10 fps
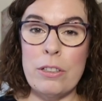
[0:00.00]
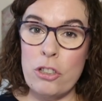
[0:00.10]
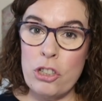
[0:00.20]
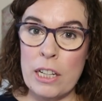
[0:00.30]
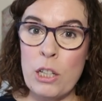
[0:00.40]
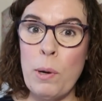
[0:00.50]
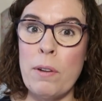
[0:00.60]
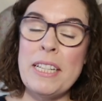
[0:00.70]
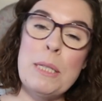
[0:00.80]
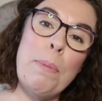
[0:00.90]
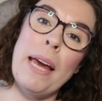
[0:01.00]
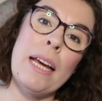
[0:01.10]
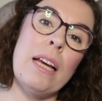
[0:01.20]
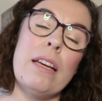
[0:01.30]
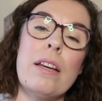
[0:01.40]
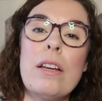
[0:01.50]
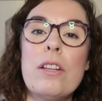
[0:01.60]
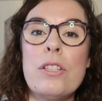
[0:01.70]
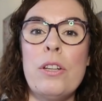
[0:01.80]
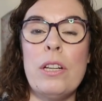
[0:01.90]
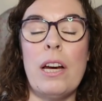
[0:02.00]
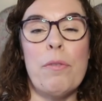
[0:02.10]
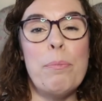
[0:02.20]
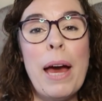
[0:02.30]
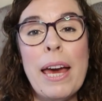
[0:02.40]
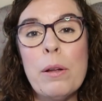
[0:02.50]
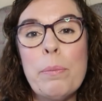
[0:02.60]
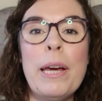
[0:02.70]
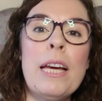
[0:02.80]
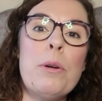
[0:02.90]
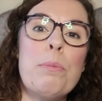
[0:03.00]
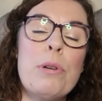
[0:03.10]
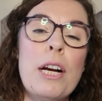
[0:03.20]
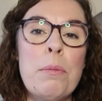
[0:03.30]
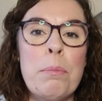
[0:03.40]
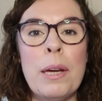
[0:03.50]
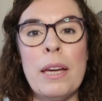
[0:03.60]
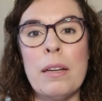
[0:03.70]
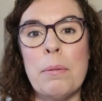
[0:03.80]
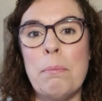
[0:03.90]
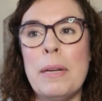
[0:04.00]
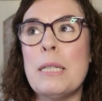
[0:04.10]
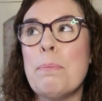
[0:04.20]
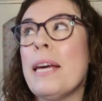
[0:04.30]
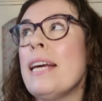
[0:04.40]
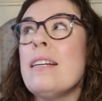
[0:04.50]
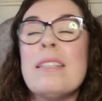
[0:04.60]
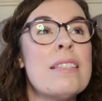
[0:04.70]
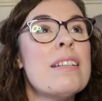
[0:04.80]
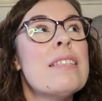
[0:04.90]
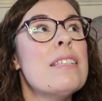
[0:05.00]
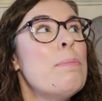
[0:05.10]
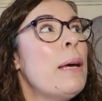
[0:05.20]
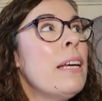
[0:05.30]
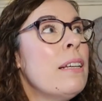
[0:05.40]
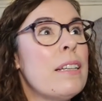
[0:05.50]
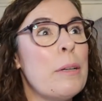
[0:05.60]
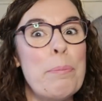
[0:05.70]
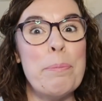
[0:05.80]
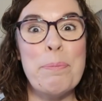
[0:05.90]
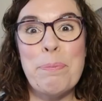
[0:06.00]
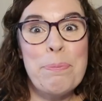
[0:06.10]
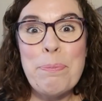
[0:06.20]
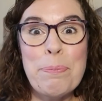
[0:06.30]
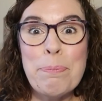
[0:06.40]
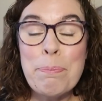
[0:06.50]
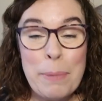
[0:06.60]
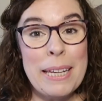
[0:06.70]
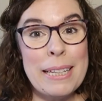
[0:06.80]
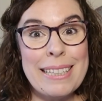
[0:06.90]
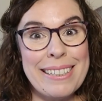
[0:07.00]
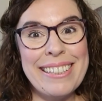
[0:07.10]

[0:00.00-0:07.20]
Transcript: January is pink, so you can have pale pink, bright pink, mid pink, dusty pink, pink.